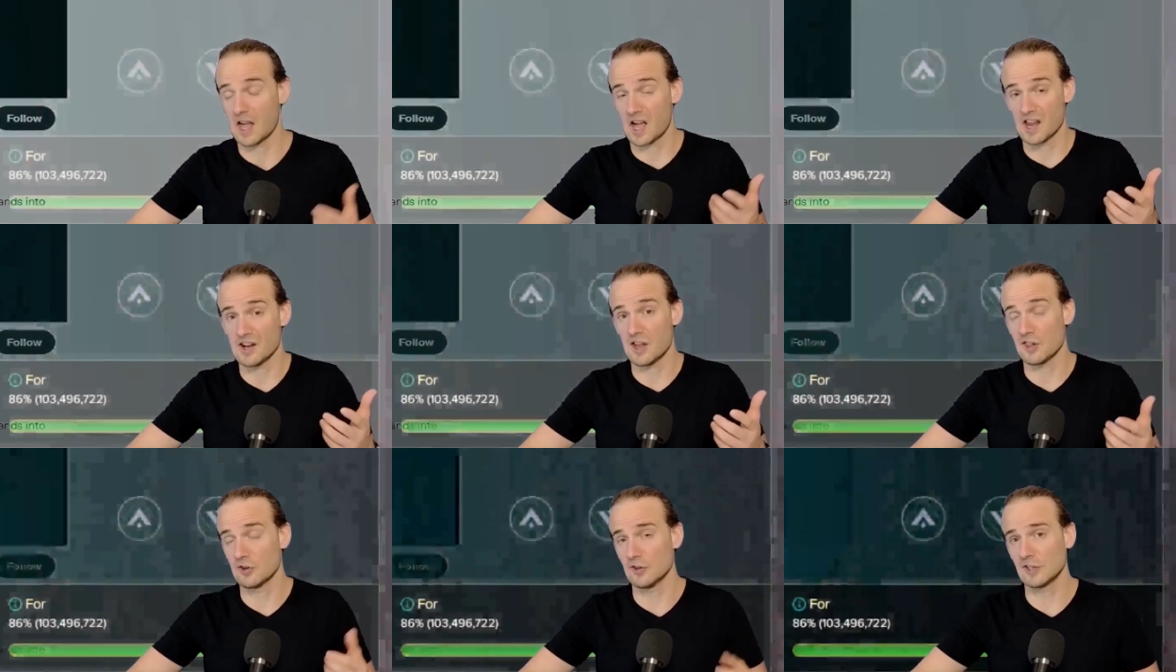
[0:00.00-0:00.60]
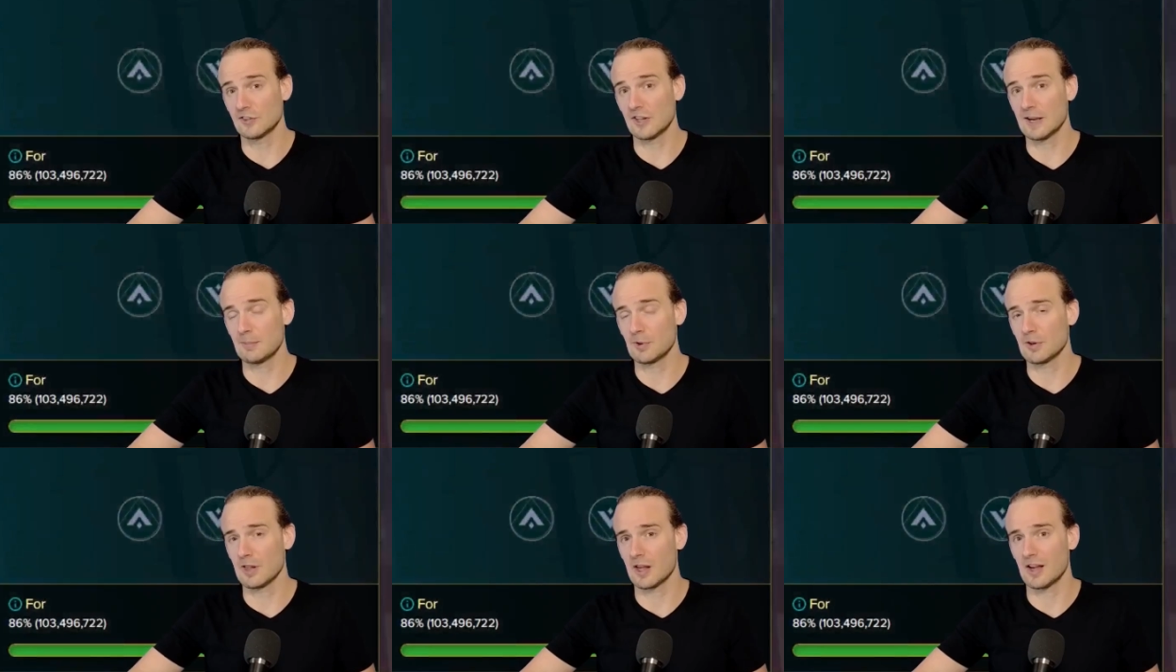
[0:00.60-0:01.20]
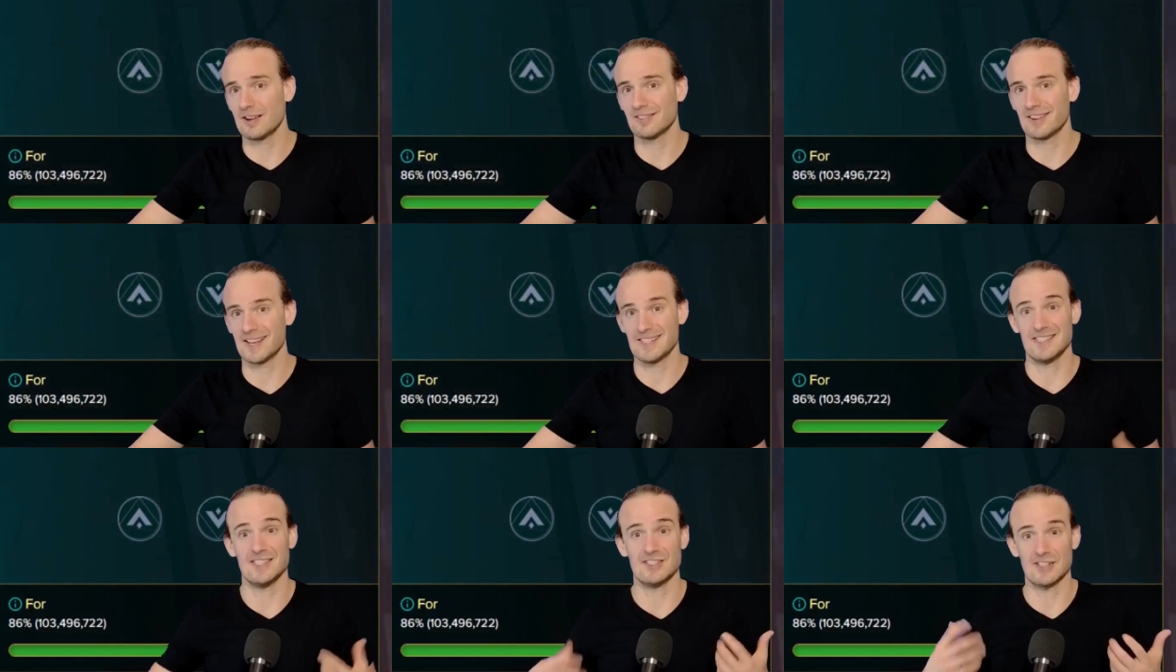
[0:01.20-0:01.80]
Another example of
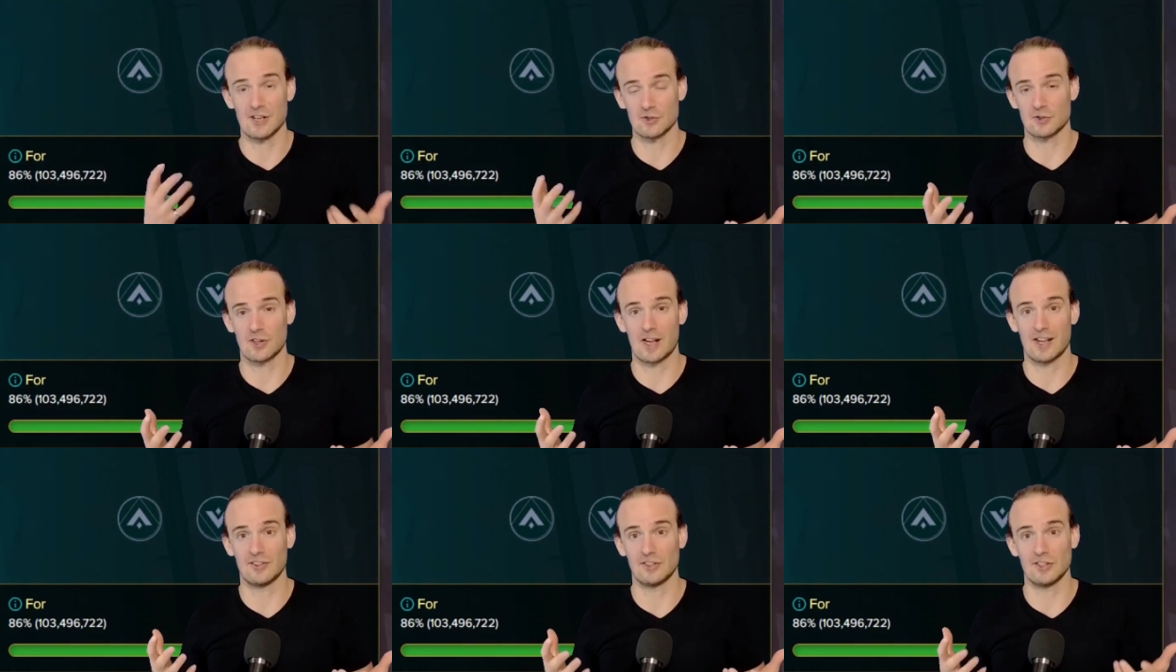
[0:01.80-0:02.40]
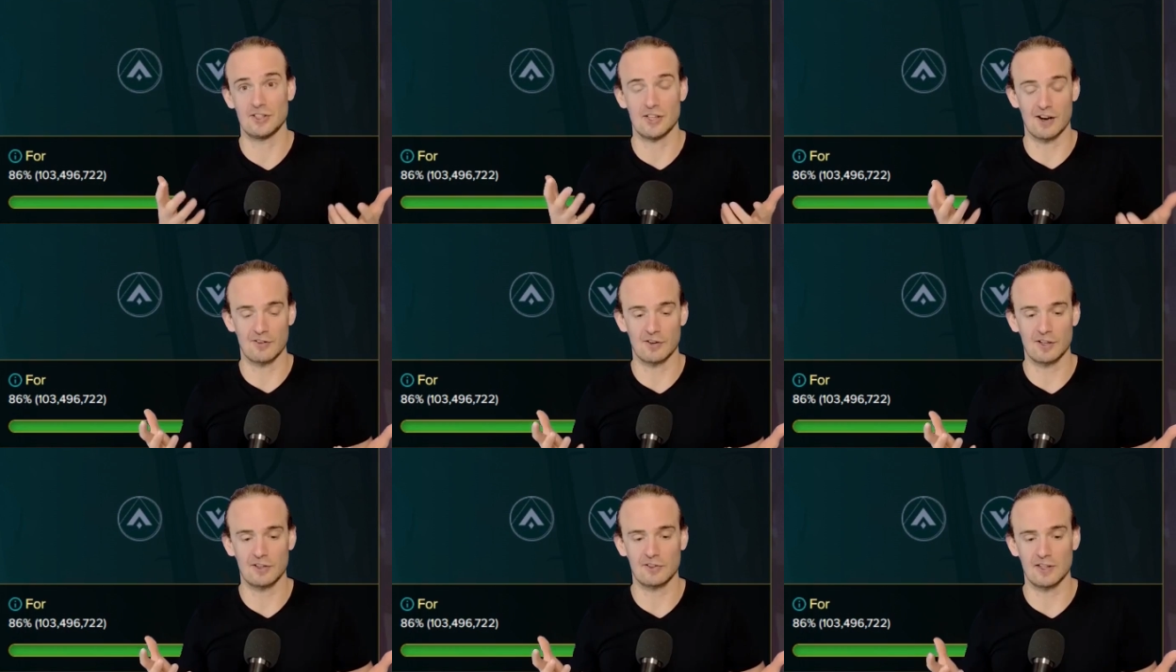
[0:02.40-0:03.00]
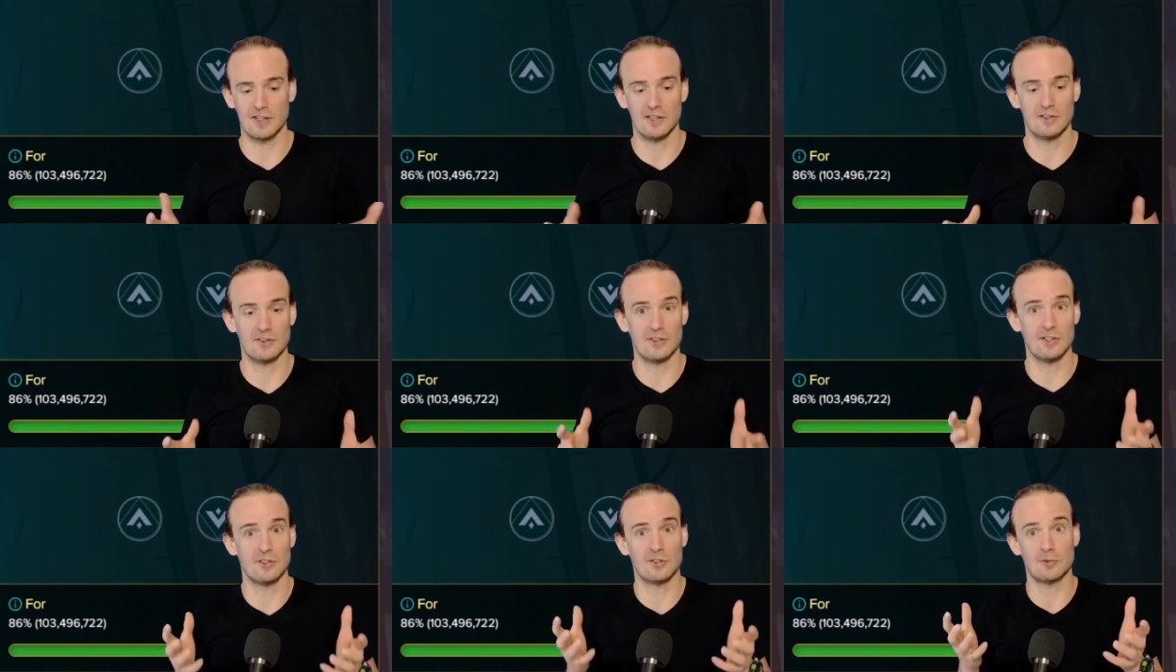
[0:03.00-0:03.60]
a decentralized governance is
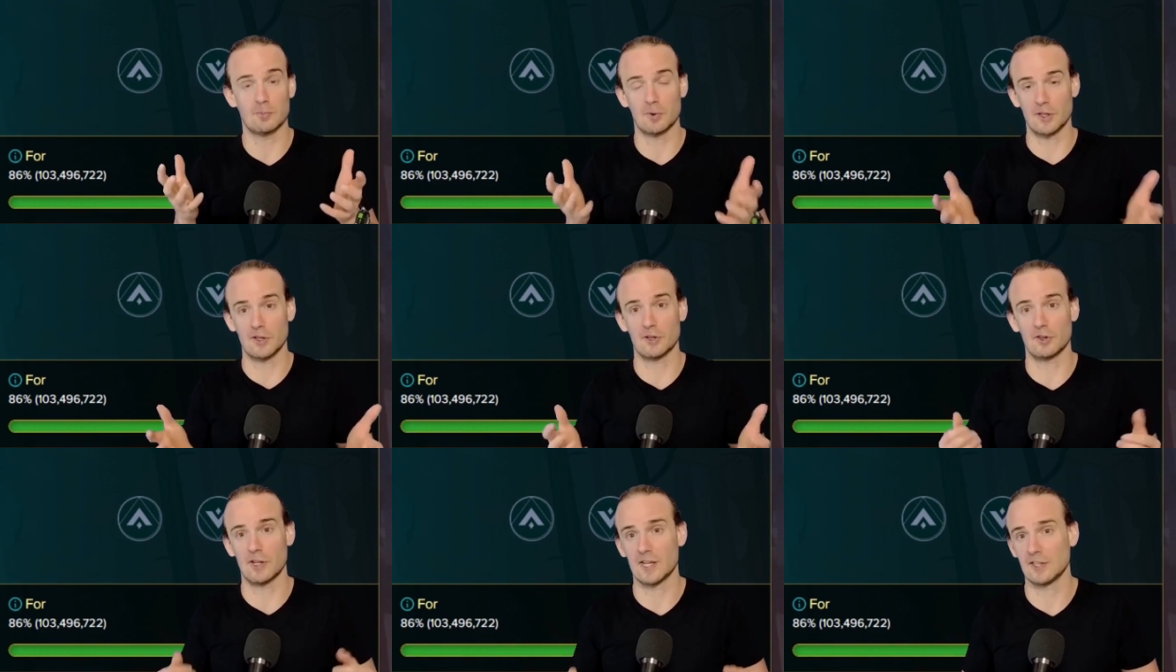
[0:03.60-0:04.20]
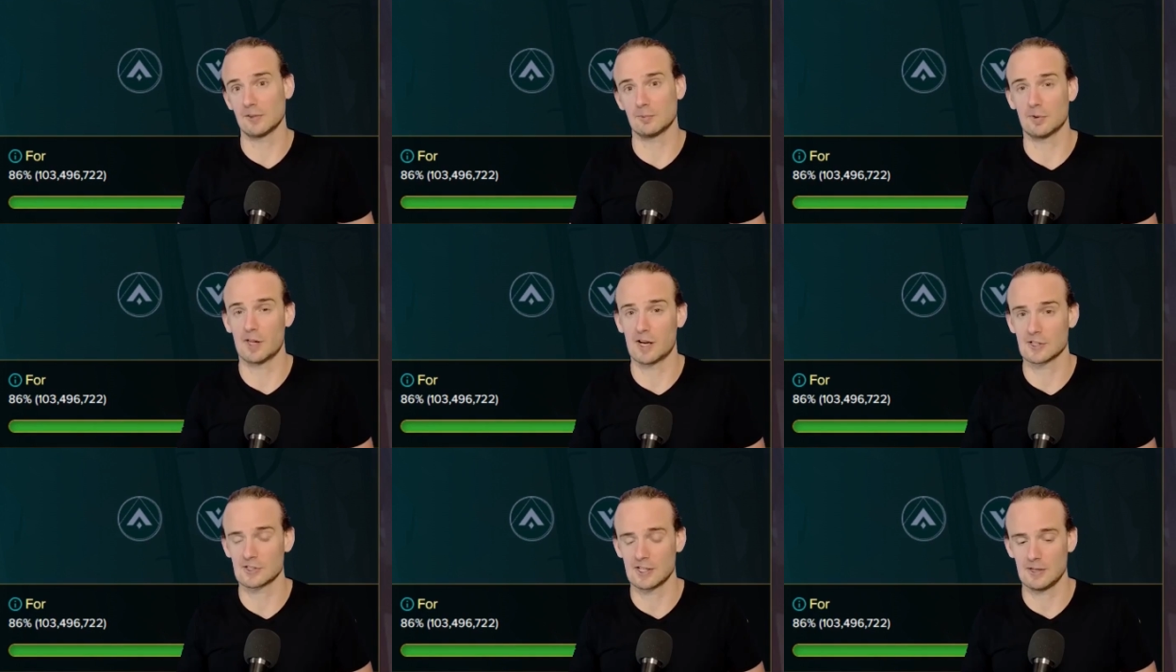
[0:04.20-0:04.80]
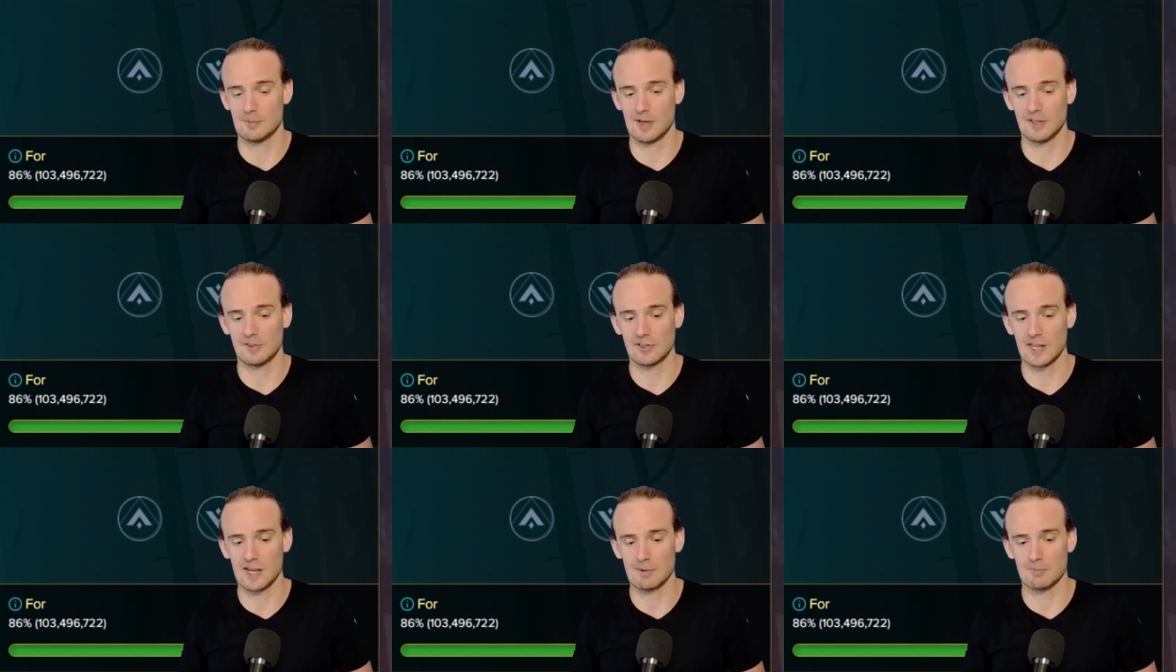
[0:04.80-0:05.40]
the Splinterlands
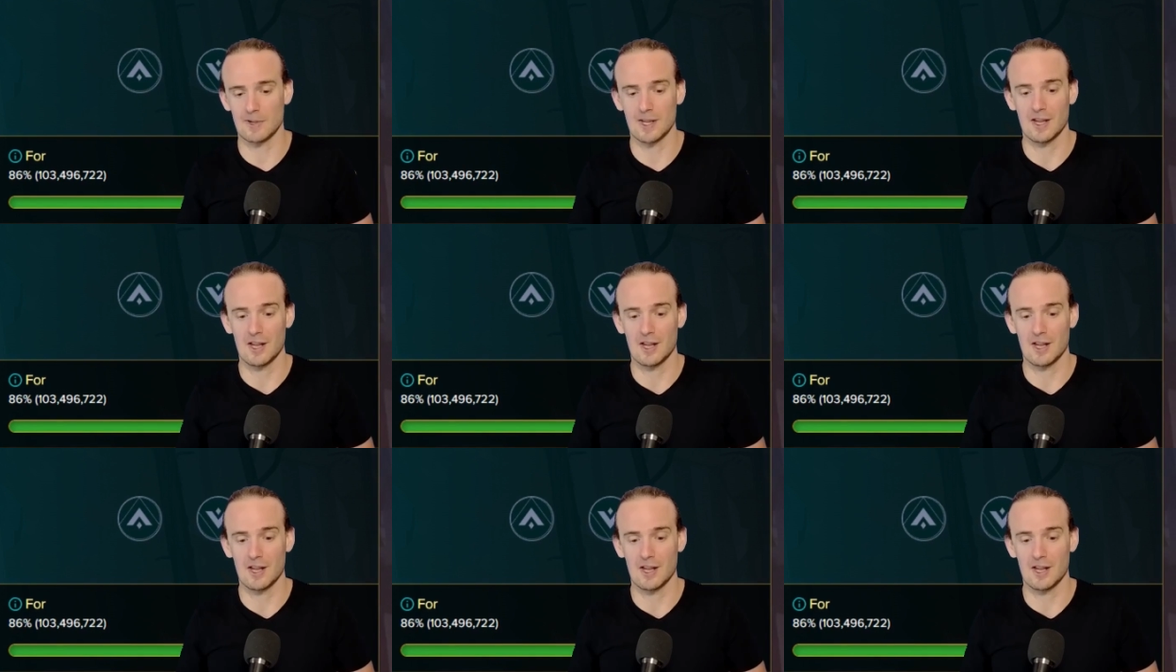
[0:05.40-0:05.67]
blockchain-based game.